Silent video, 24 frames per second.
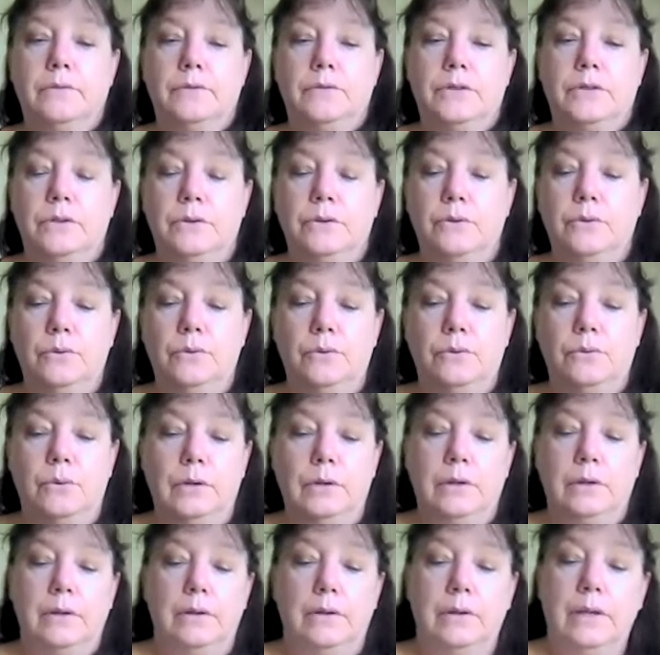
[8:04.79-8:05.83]
to
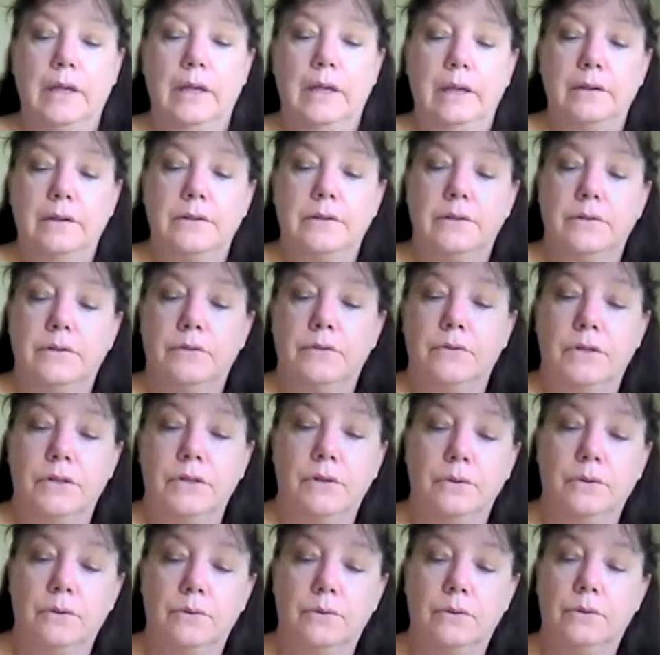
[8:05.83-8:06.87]
get
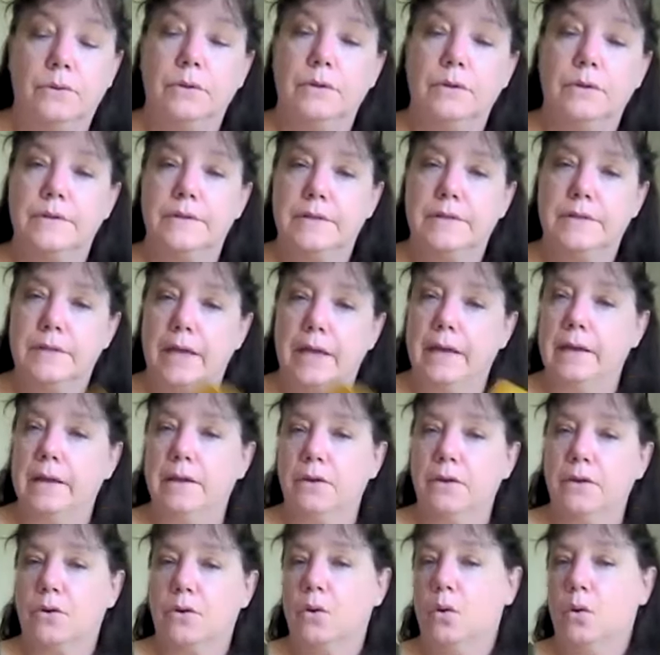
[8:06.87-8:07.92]
to setting
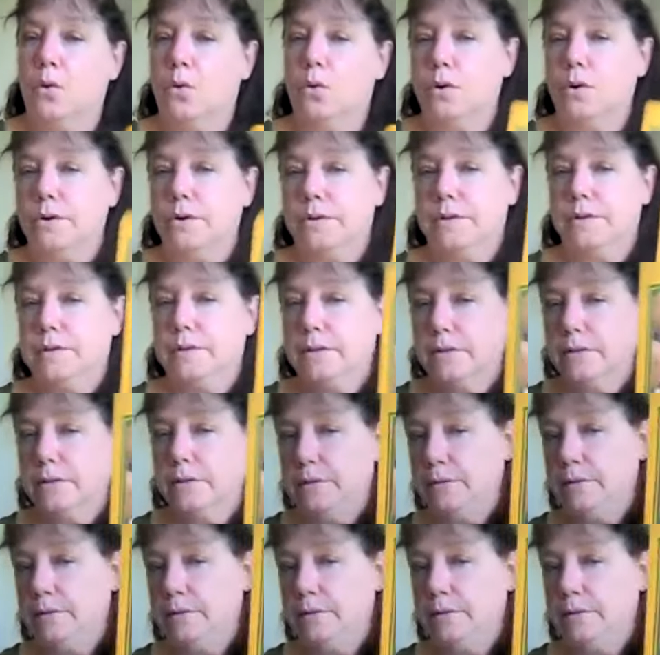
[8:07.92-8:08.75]
your course.